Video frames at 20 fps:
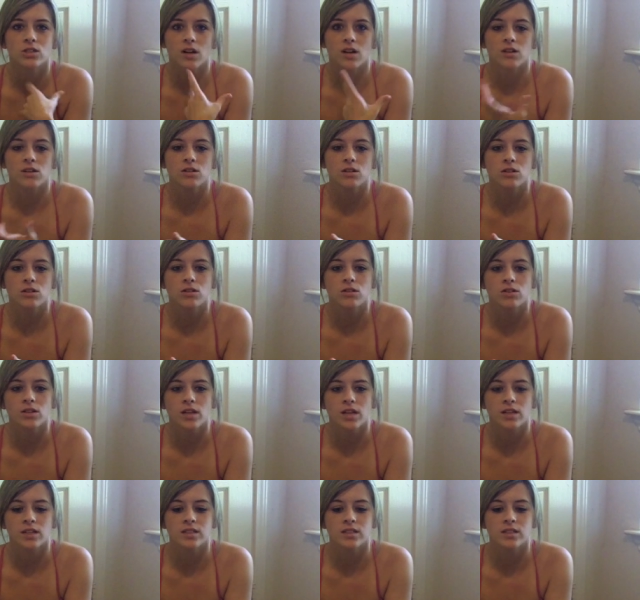trying to cook new
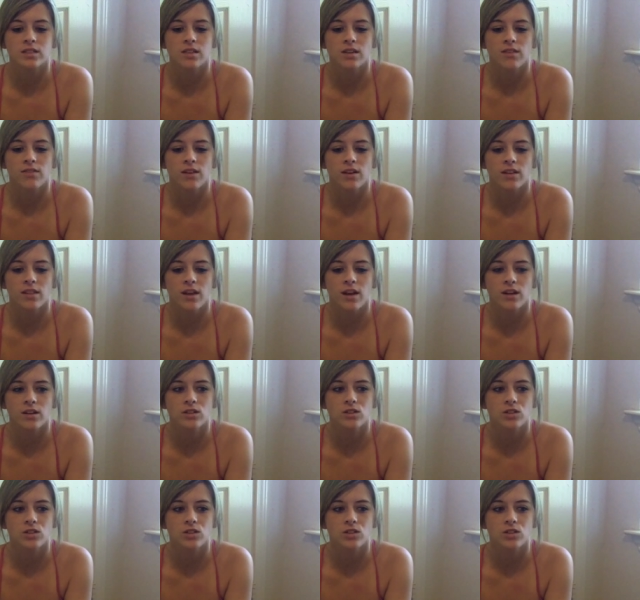things and stuff like that,